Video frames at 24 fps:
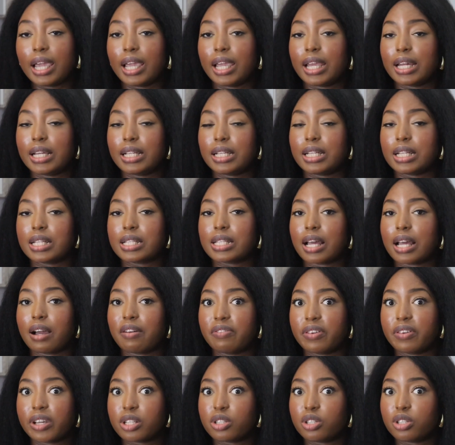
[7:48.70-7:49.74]
and it is
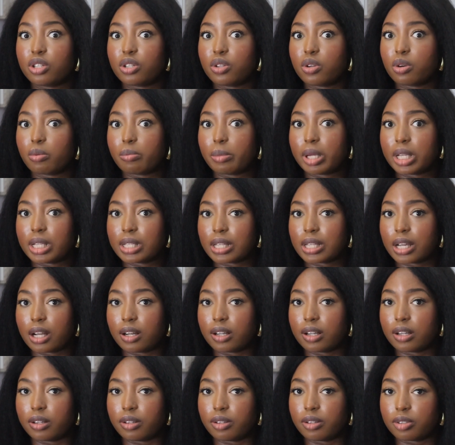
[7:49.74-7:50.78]
affecting your
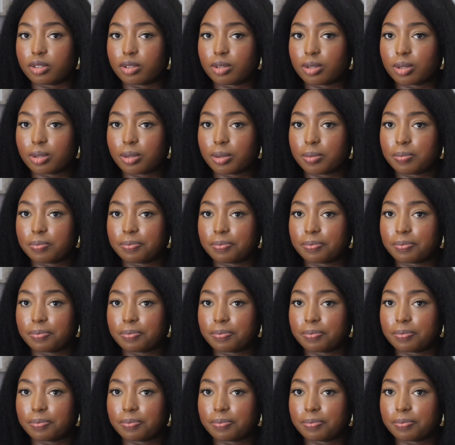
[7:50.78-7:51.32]
mental health,